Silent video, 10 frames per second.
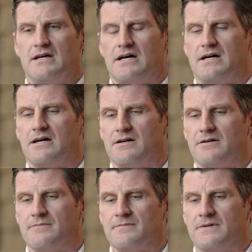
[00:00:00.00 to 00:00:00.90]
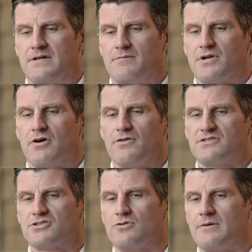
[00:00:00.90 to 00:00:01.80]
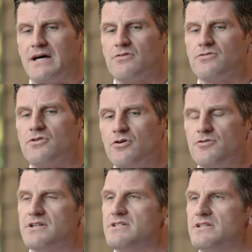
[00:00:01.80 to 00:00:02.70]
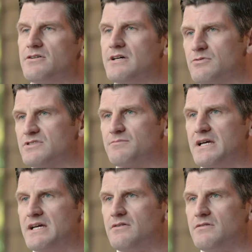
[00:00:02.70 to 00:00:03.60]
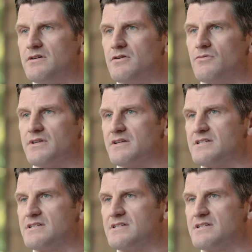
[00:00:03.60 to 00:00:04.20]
But all this equipment, I don't know the deal that was made, with the